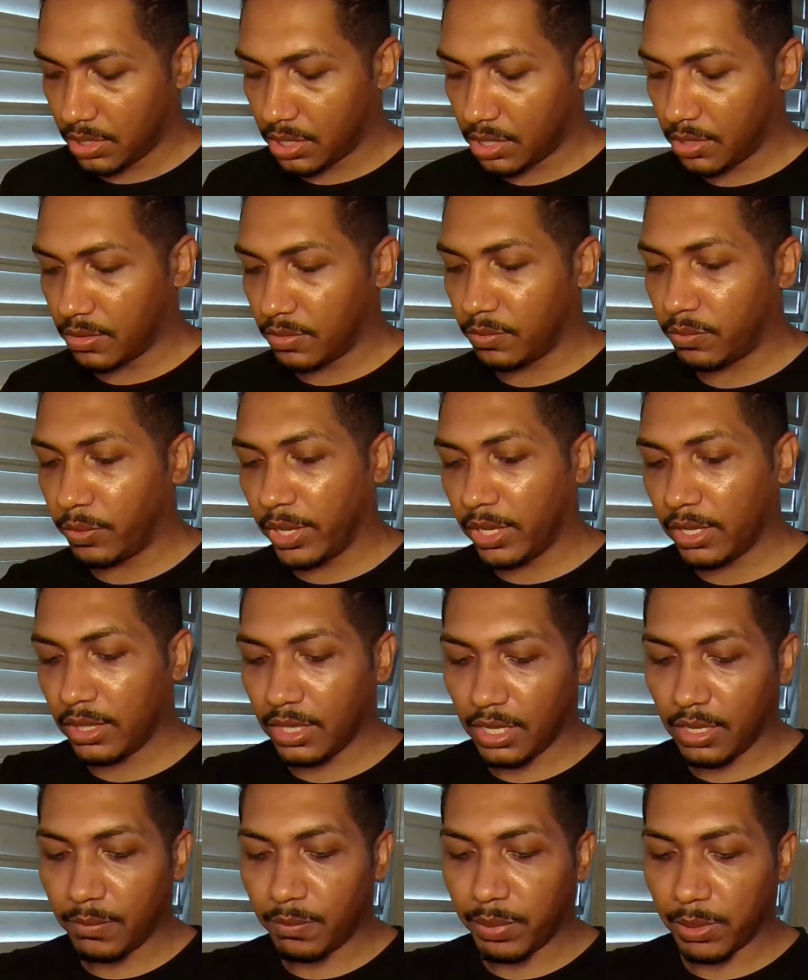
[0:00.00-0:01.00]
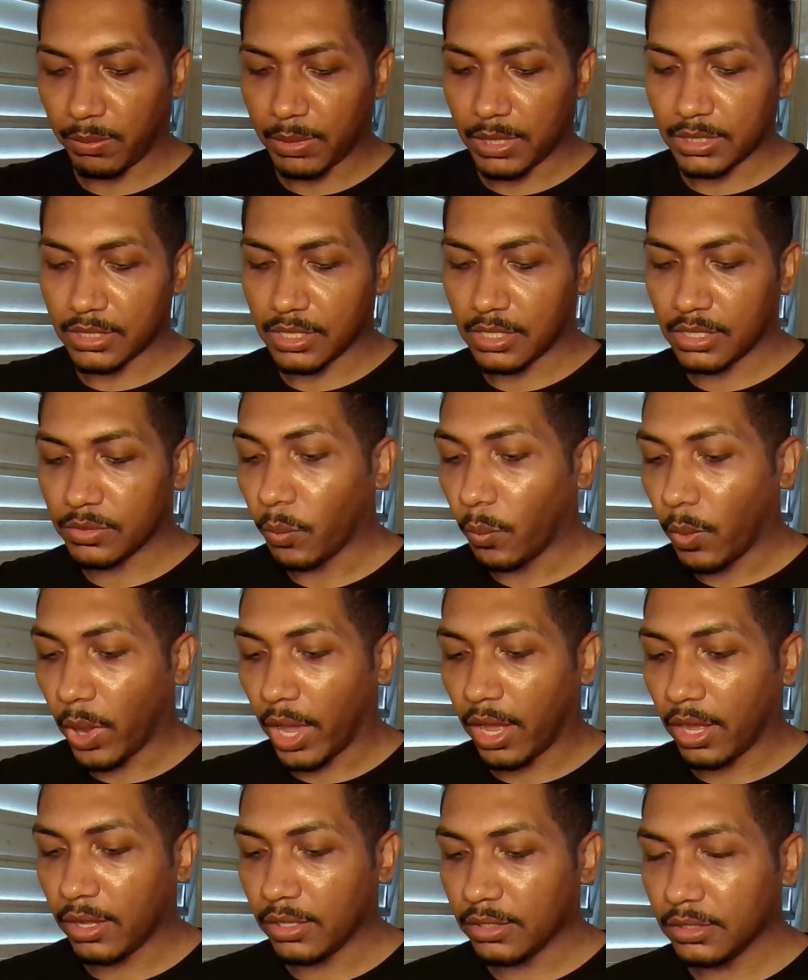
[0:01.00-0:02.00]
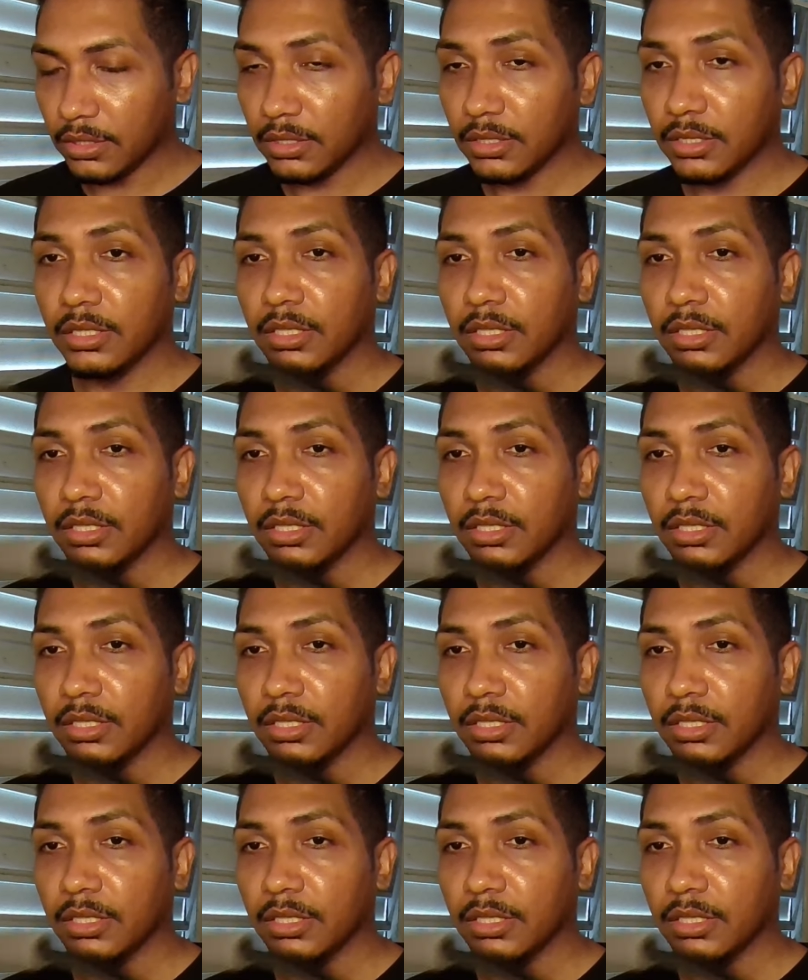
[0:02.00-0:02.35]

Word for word: The way they implemented well